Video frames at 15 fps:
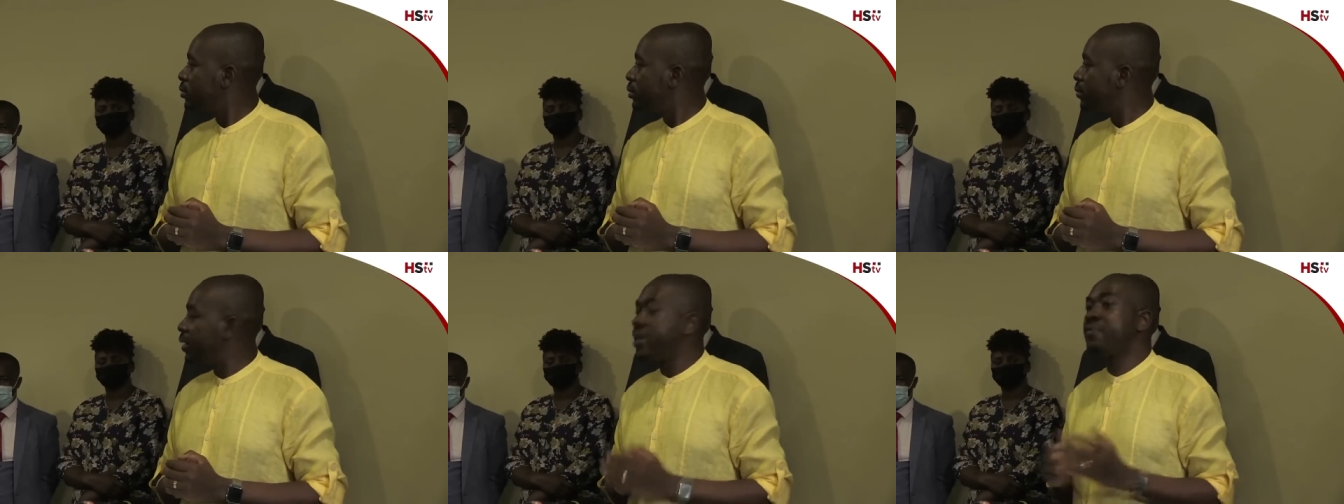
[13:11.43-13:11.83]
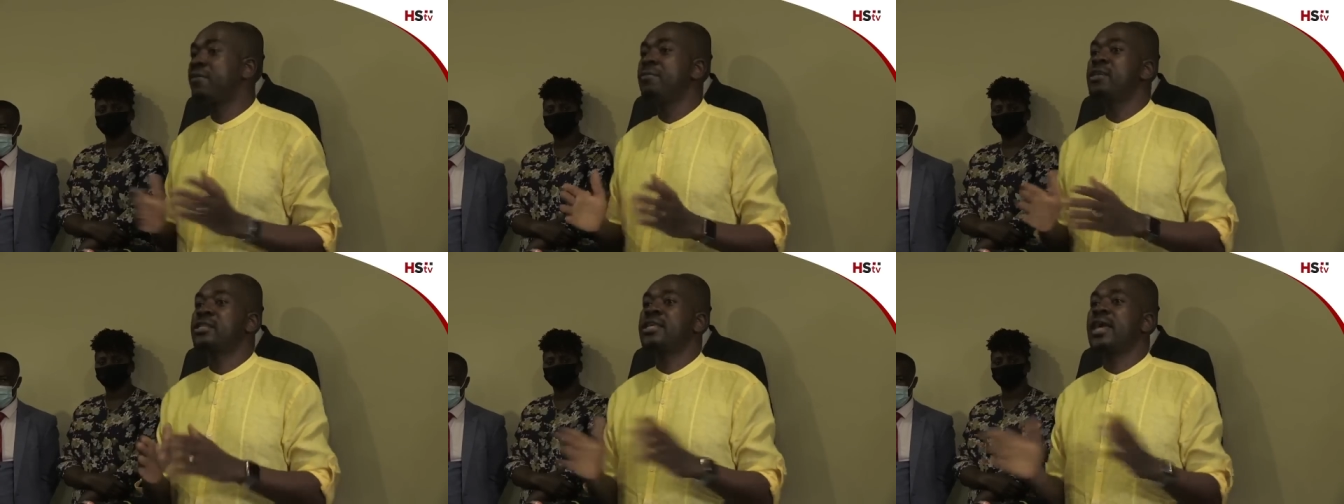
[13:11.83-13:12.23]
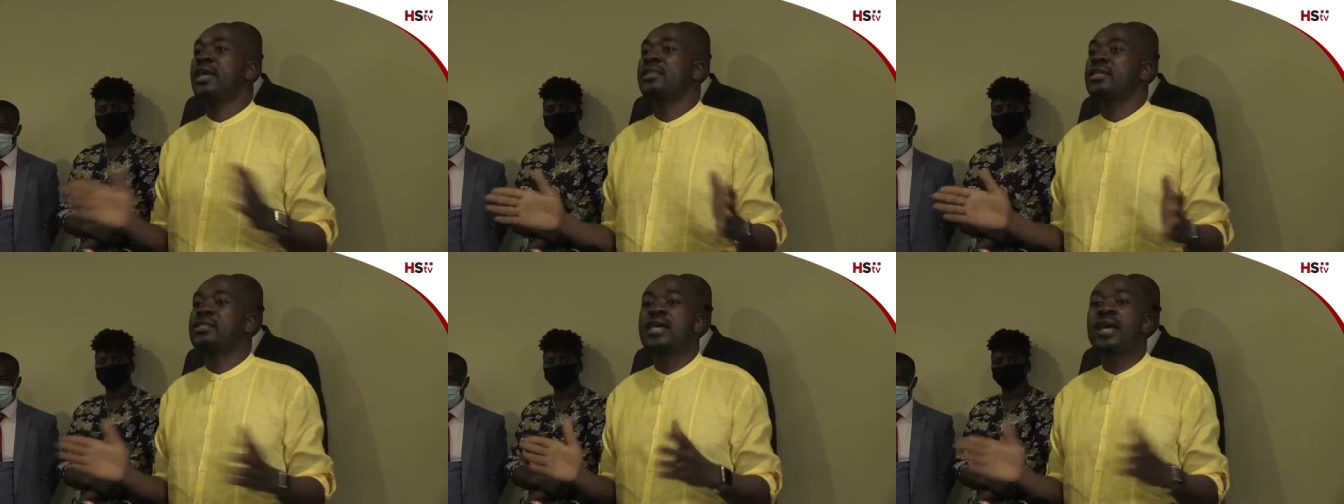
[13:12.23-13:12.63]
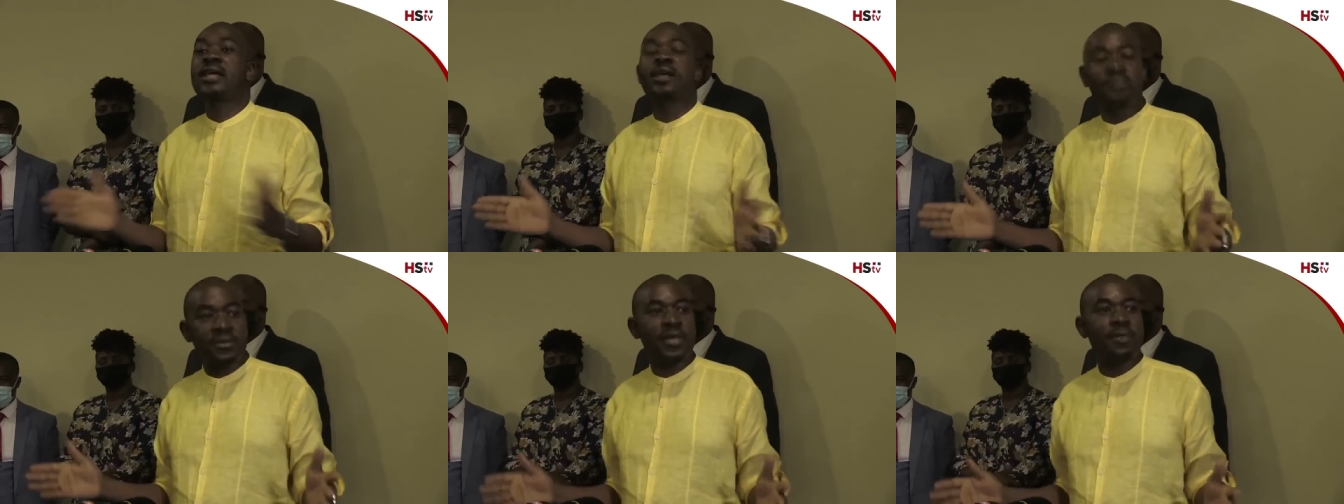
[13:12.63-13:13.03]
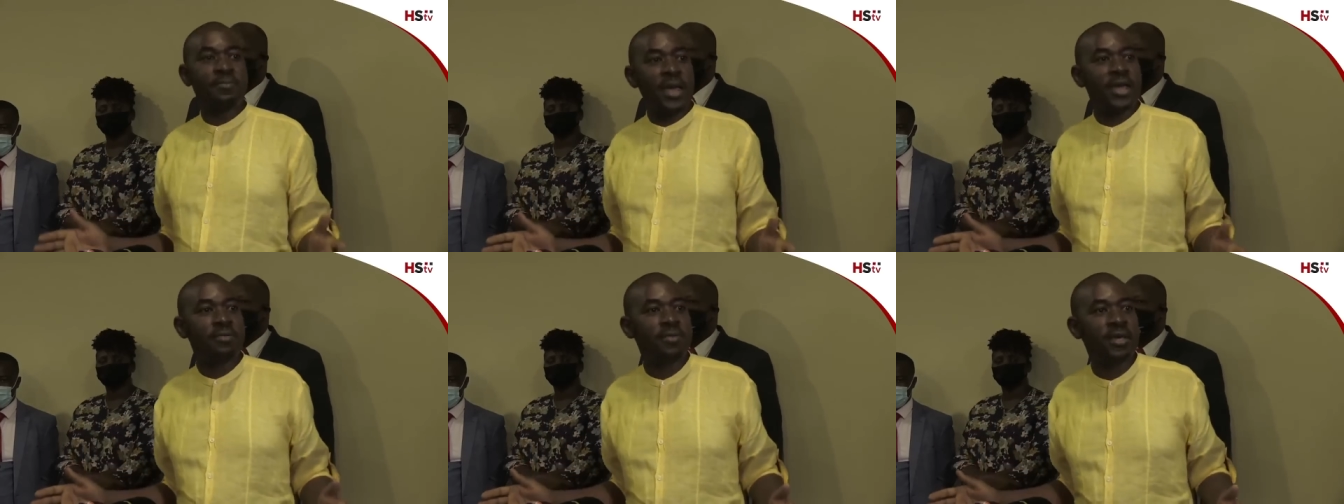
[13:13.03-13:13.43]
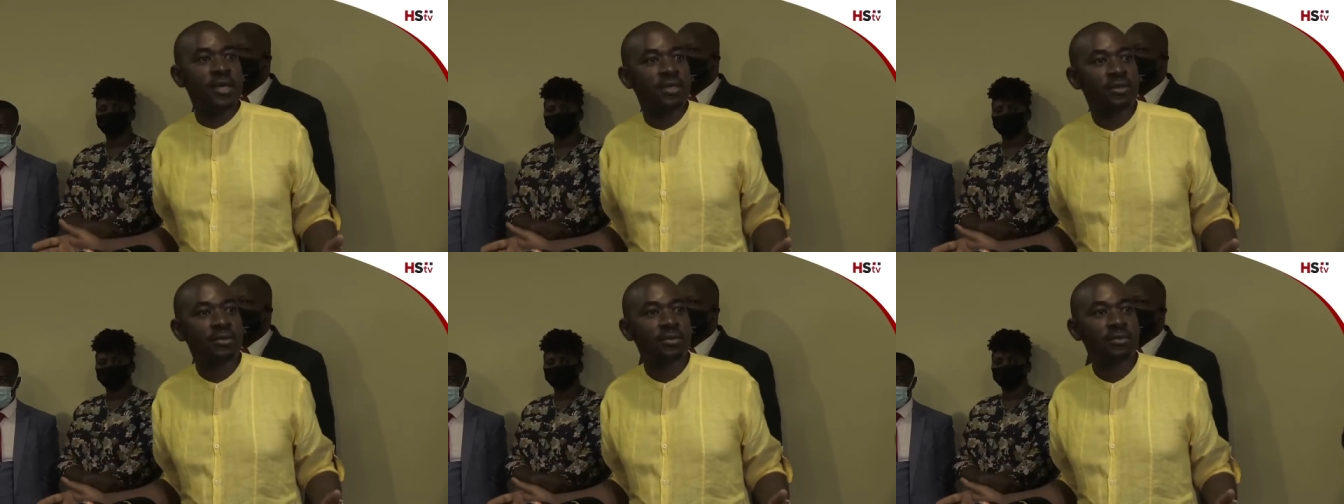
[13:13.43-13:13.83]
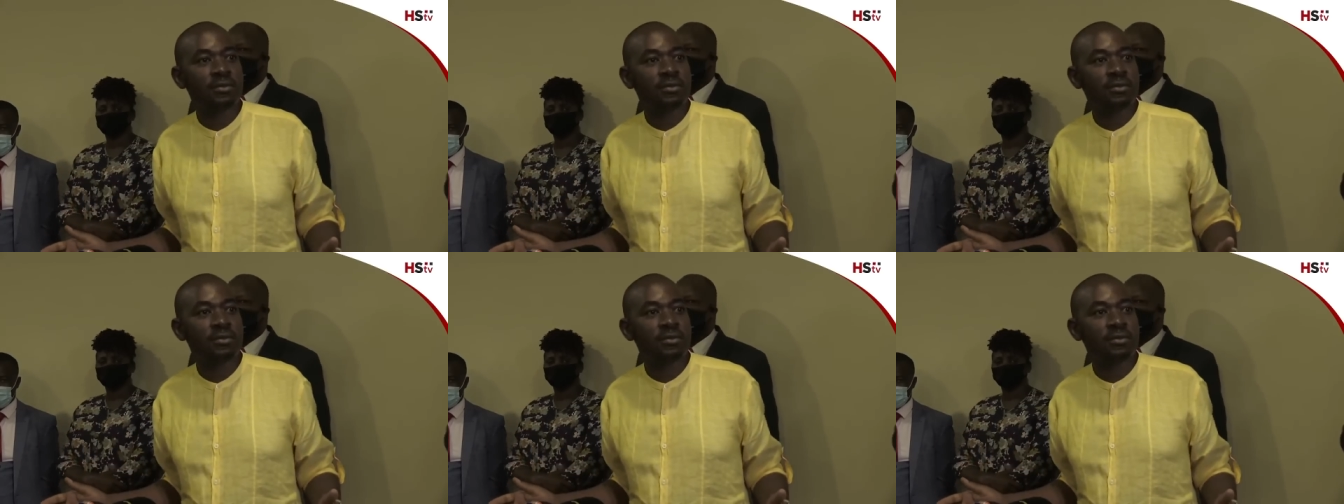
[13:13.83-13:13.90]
But never mistake the starter for the main meal.